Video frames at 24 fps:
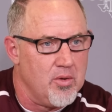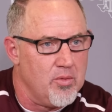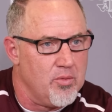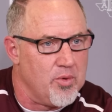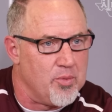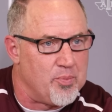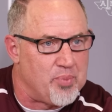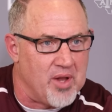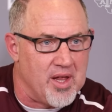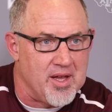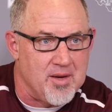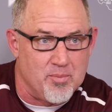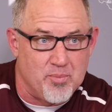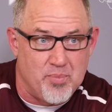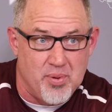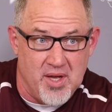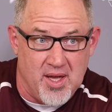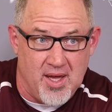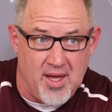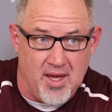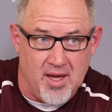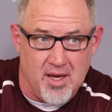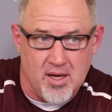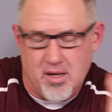We played
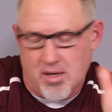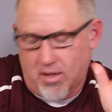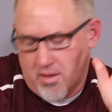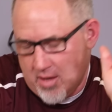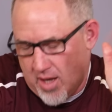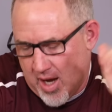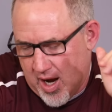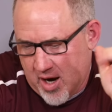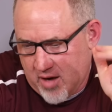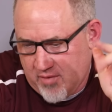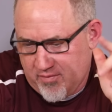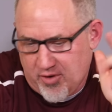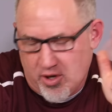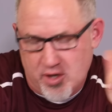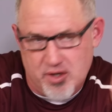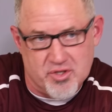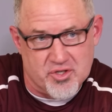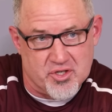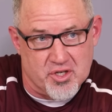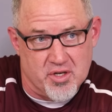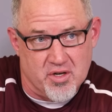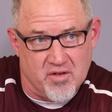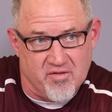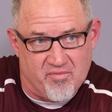big, our
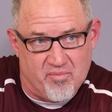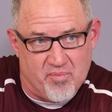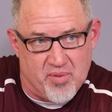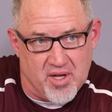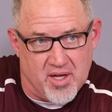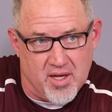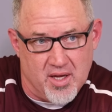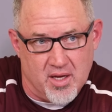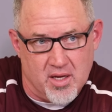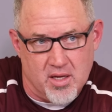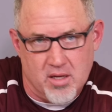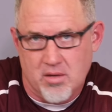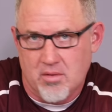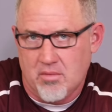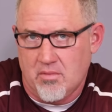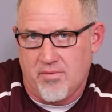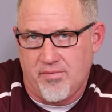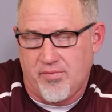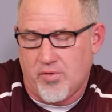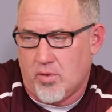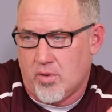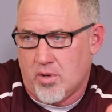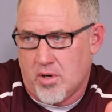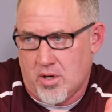version of big,
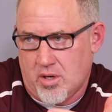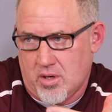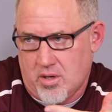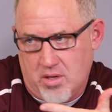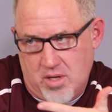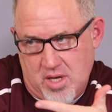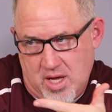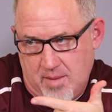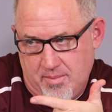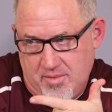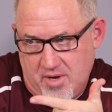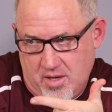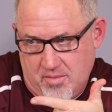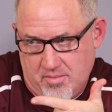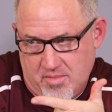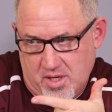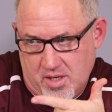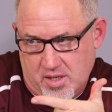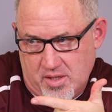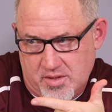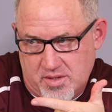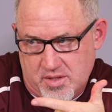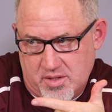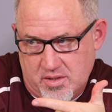for how many
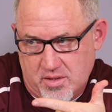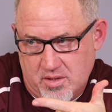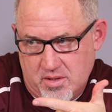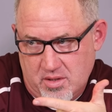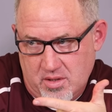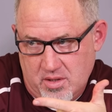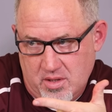minutes?